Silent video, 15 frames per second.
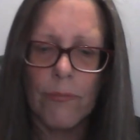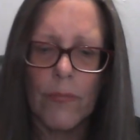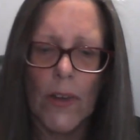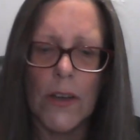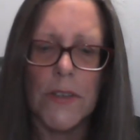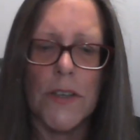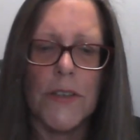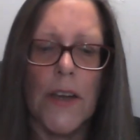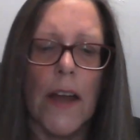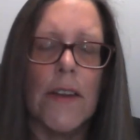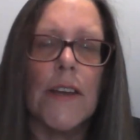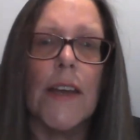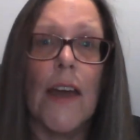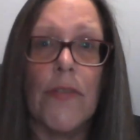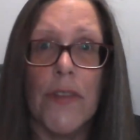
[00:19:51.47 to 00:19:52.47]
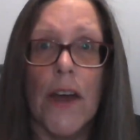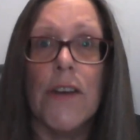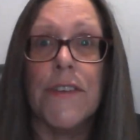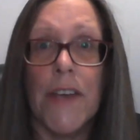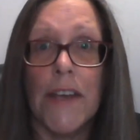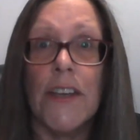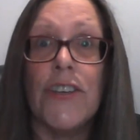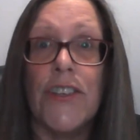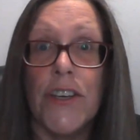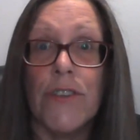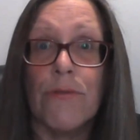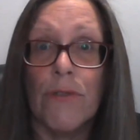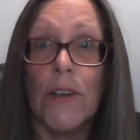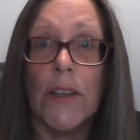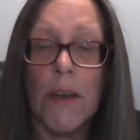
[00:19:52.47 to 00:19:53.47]
Because it's going to get those
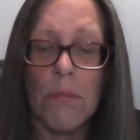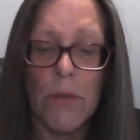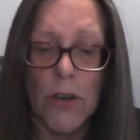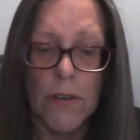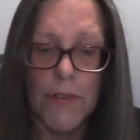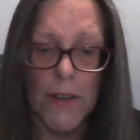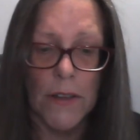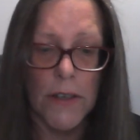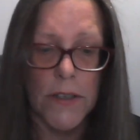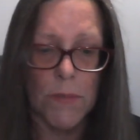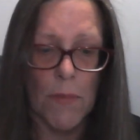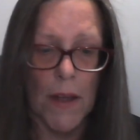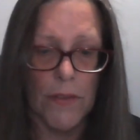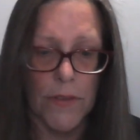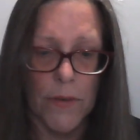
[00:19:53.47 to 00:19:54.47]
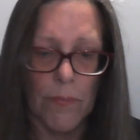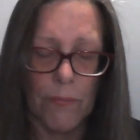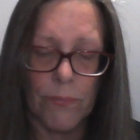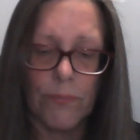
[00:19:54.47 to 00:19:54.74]
energies really moving this month.